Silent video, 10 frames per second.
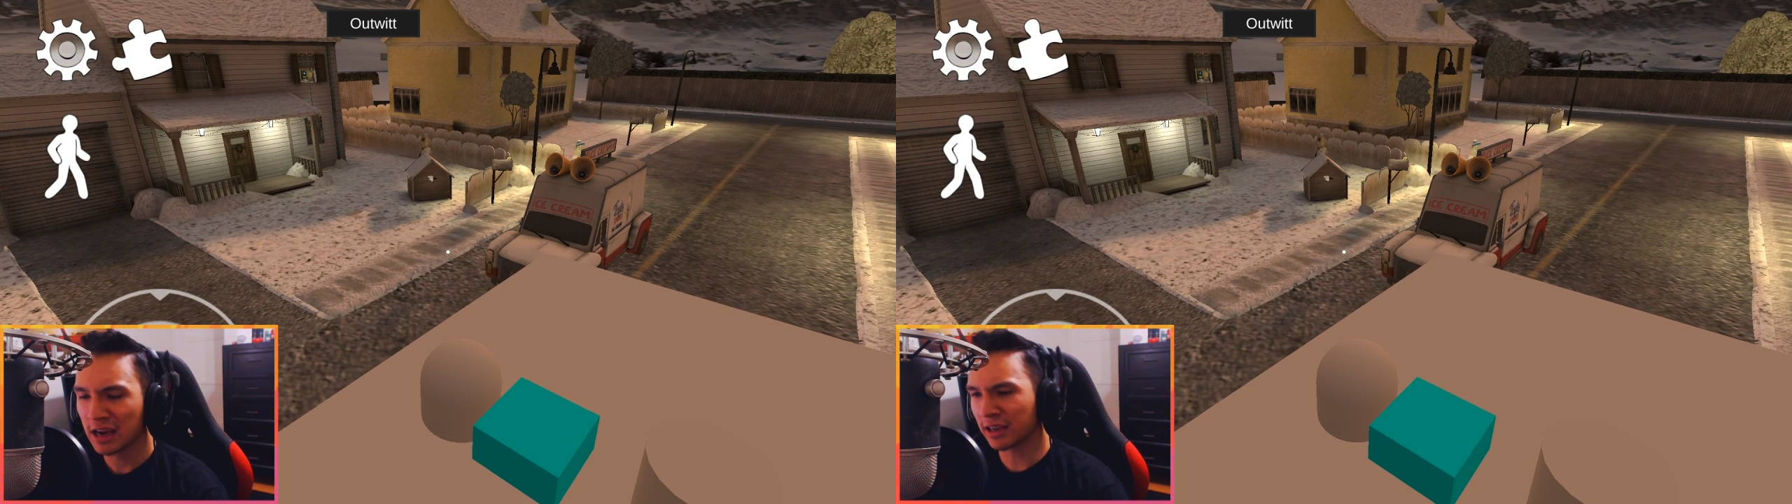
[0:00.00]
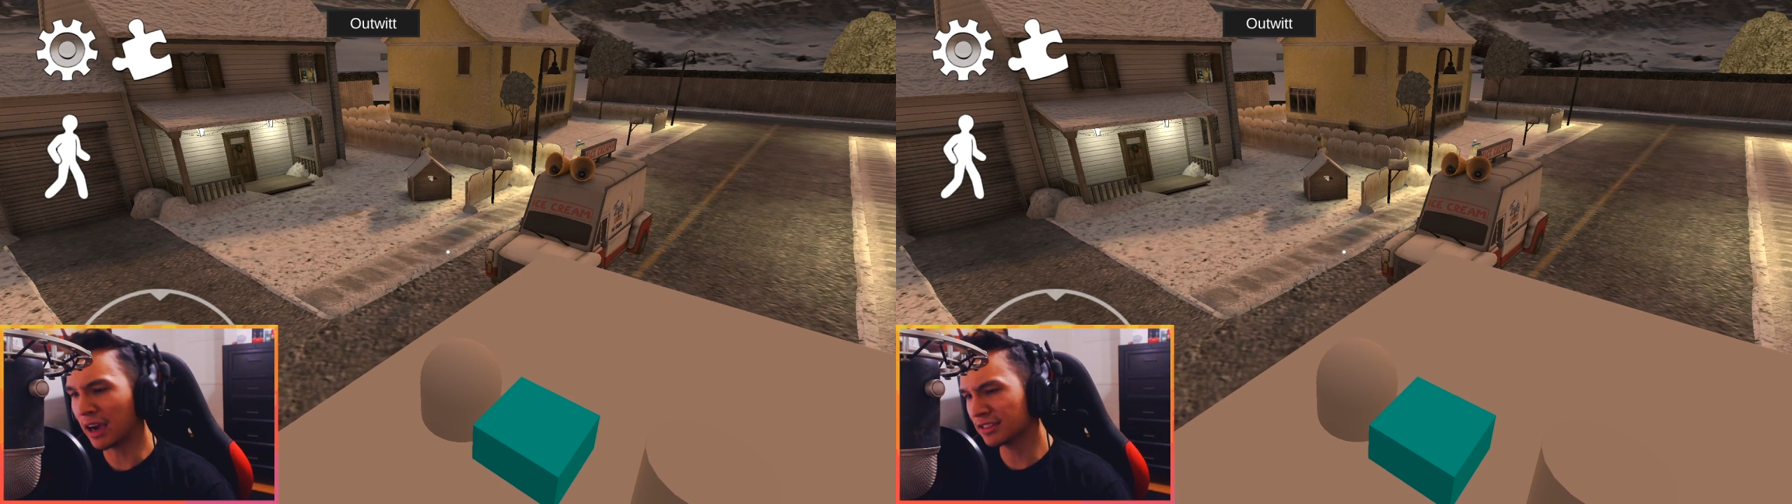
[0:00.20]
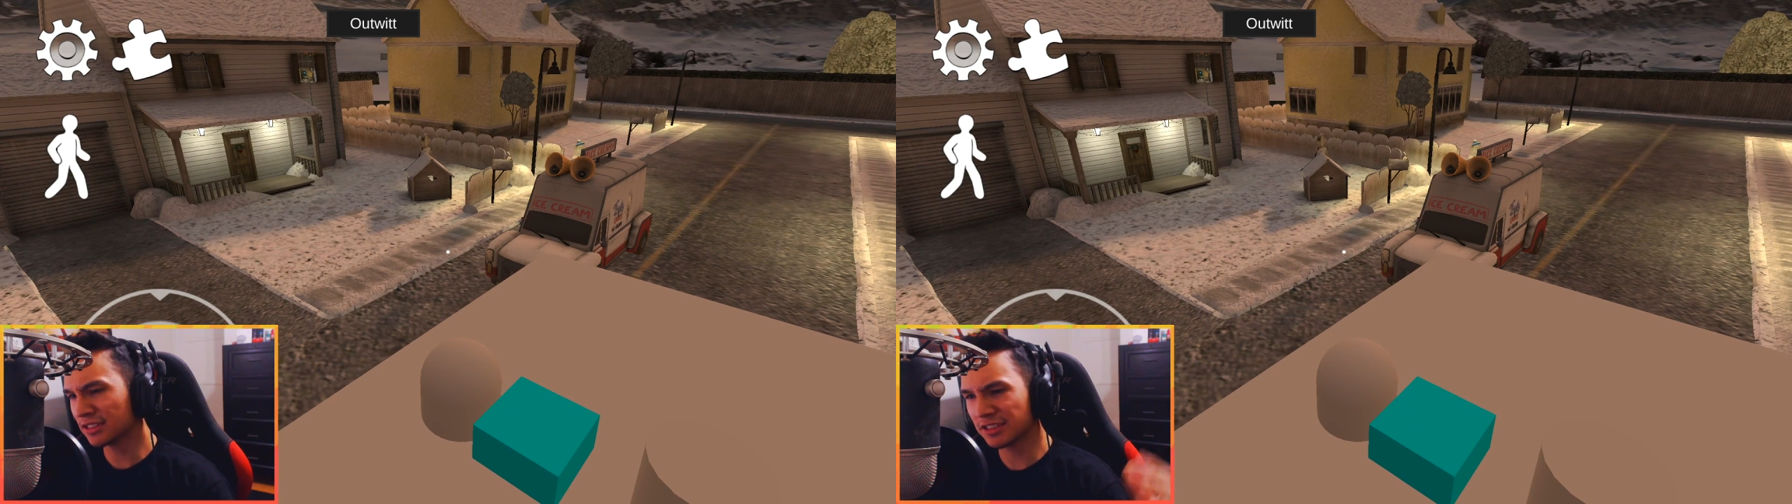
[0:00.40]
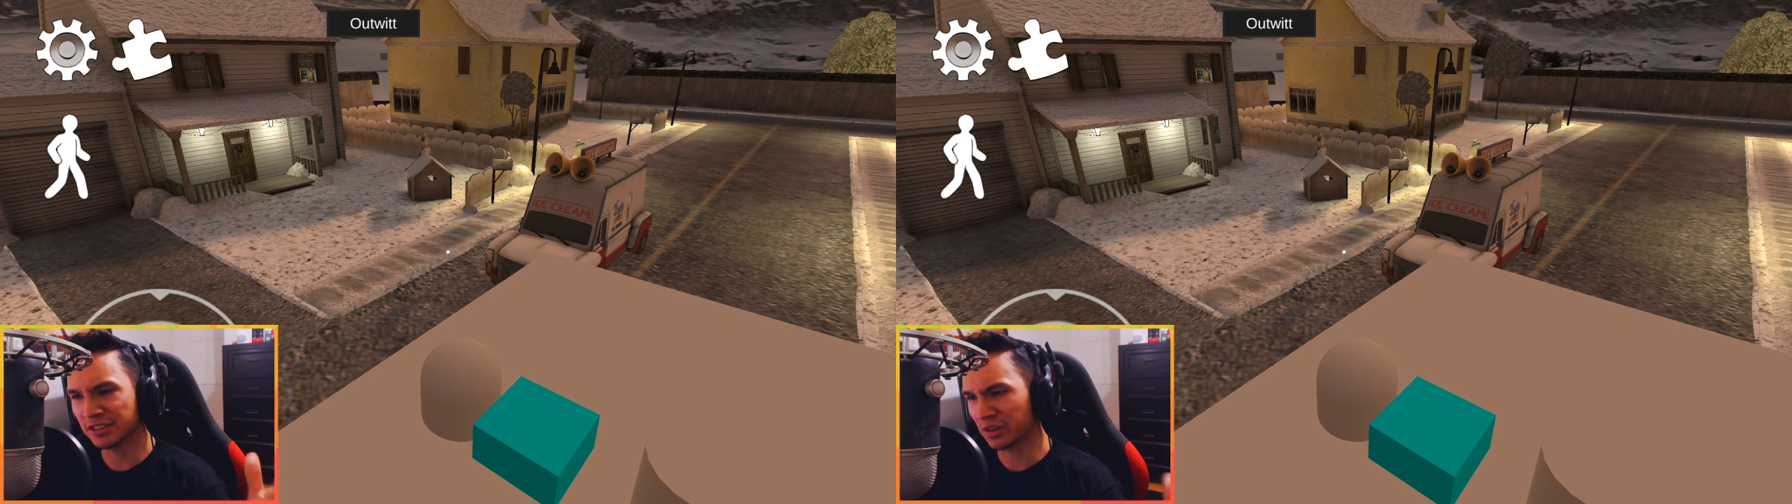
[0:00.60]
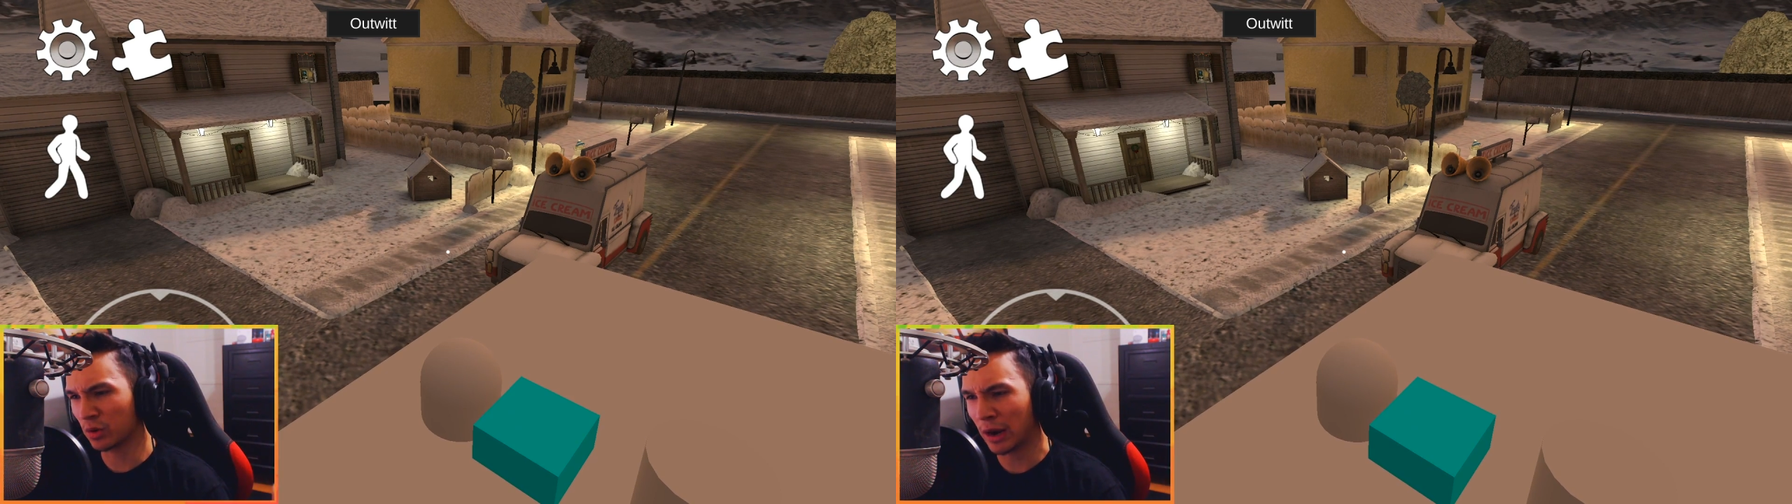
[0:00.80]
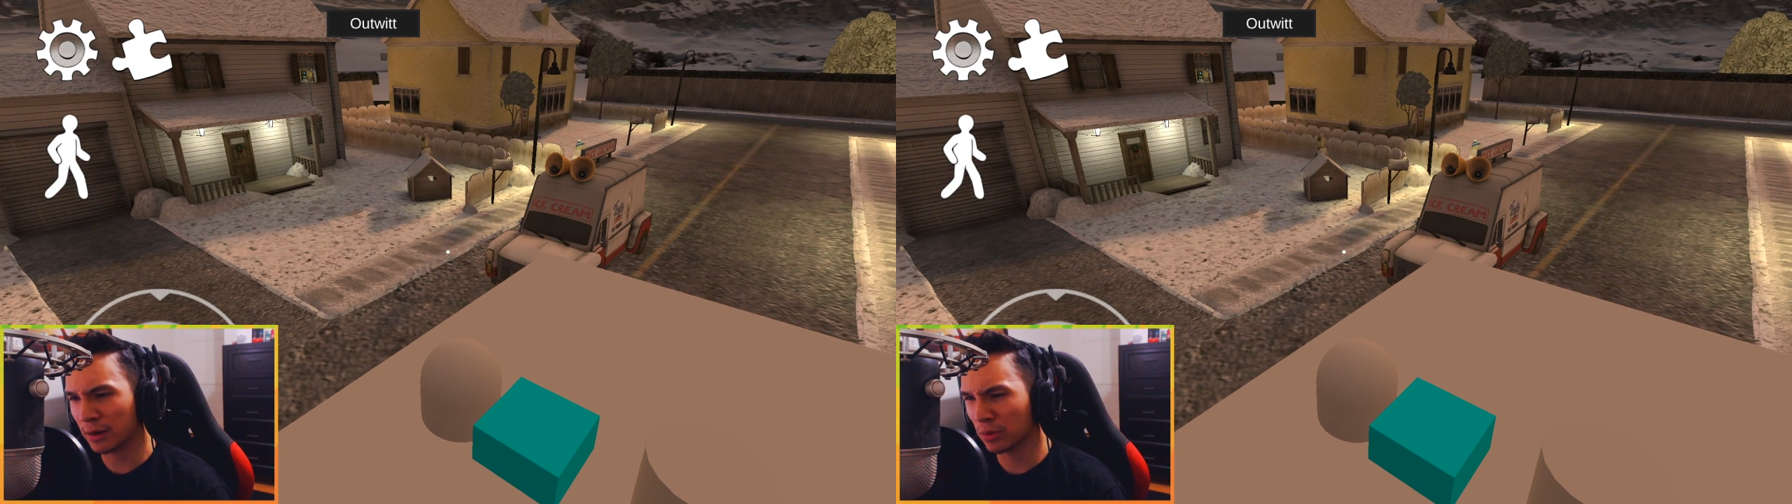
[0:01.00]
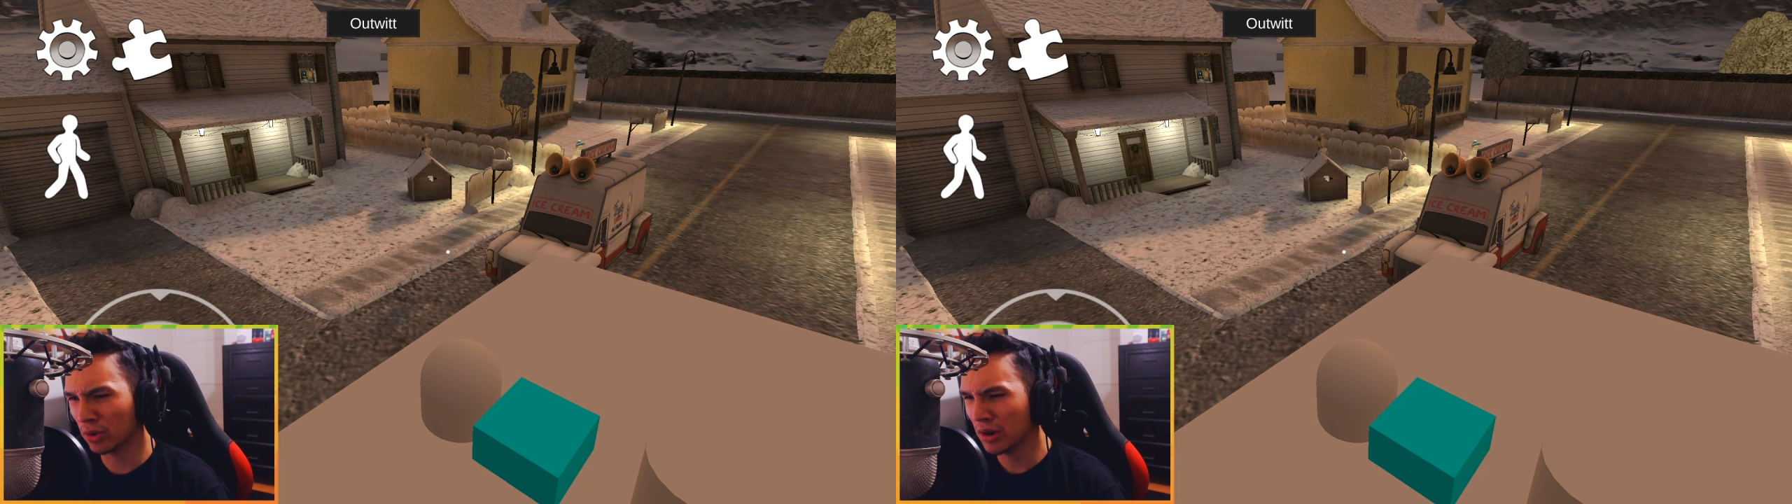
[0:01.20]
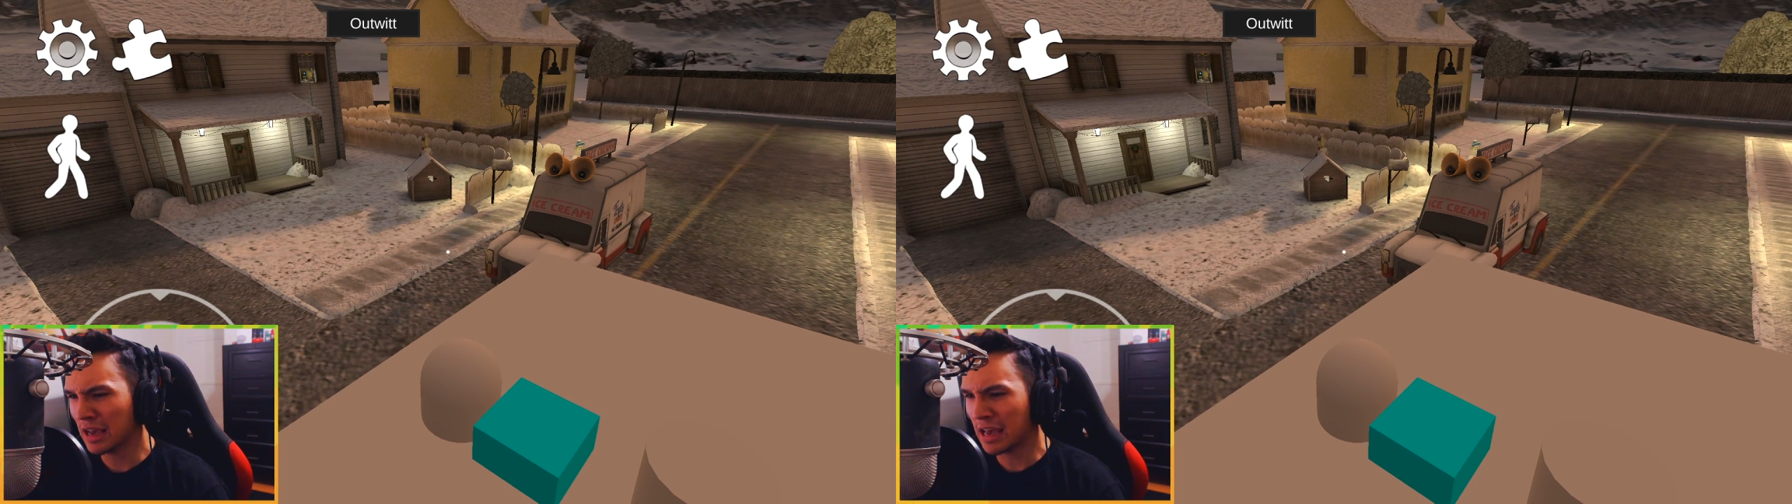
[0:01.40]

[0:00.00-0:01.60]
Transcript: Guys, this is incredible.